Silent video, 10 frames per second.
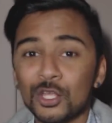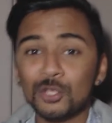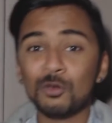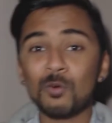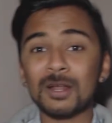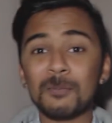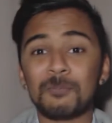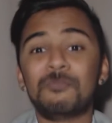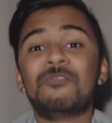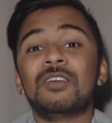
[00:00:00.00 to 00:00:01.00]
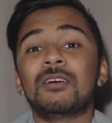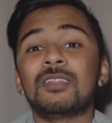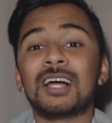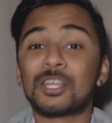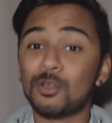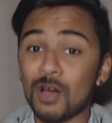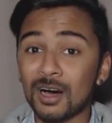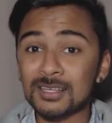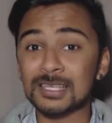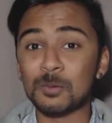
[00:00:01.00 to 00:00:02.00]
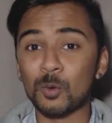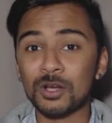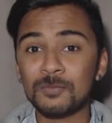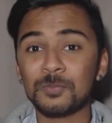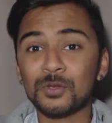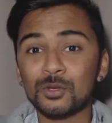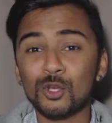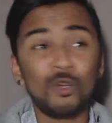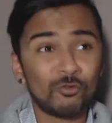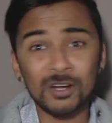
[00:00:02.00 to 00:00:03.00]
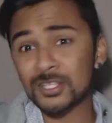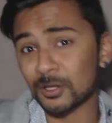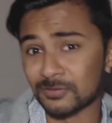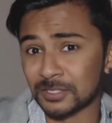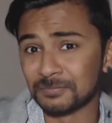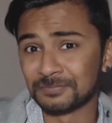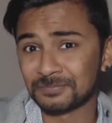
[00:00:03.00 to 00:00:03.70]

you want to feel like you are someone who runs often.